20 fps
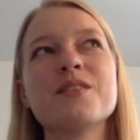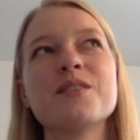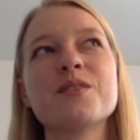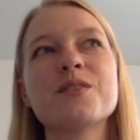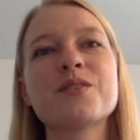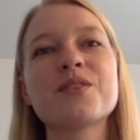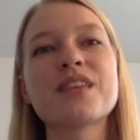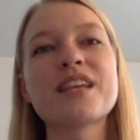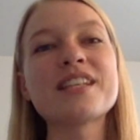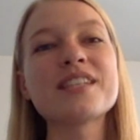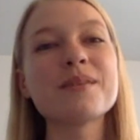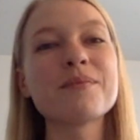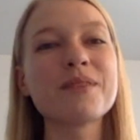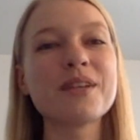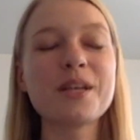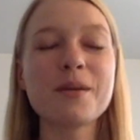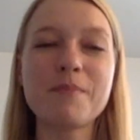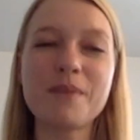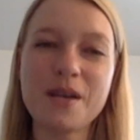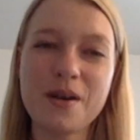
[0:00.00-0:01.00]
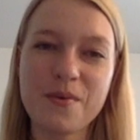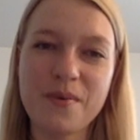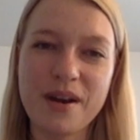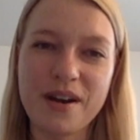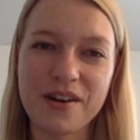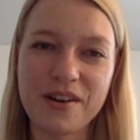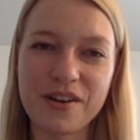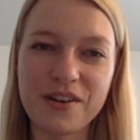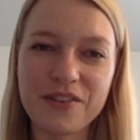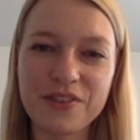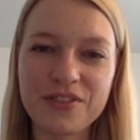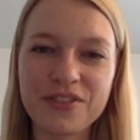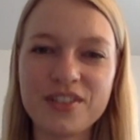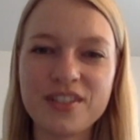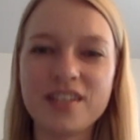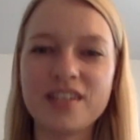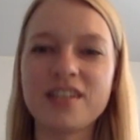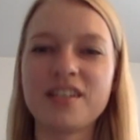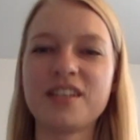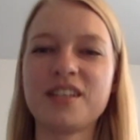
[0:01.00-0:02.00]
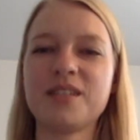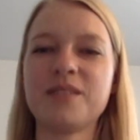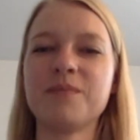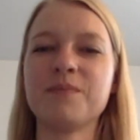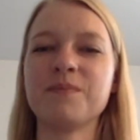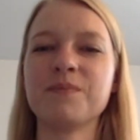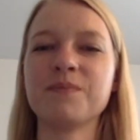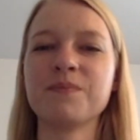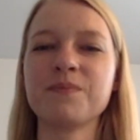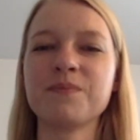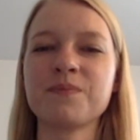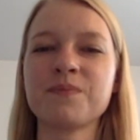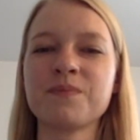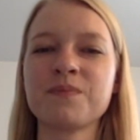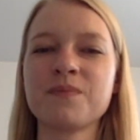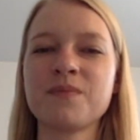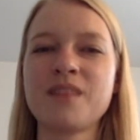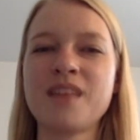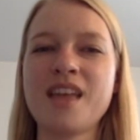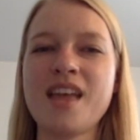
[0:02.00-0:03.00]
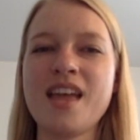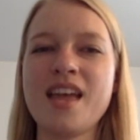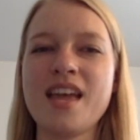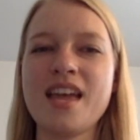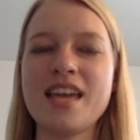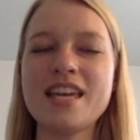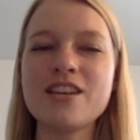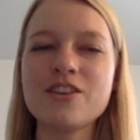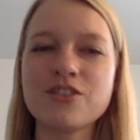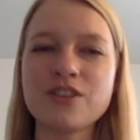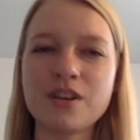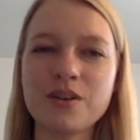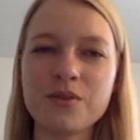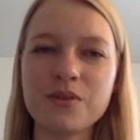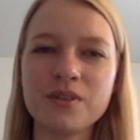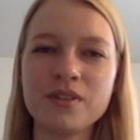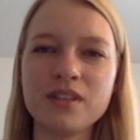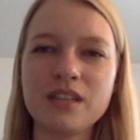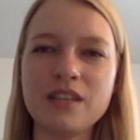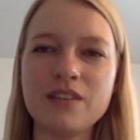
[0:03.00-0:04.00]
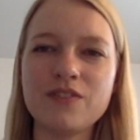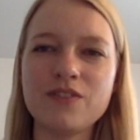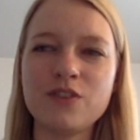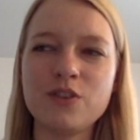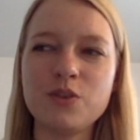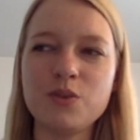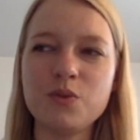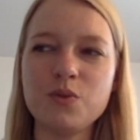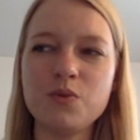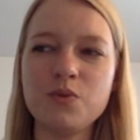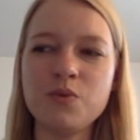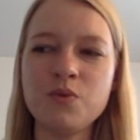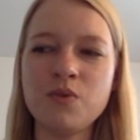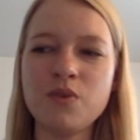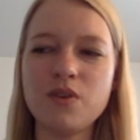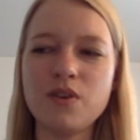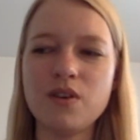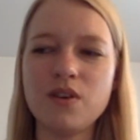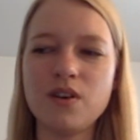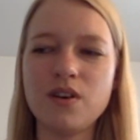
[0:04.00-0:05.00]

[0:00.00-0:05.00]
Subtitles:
So that's something to be aware of. In general, if you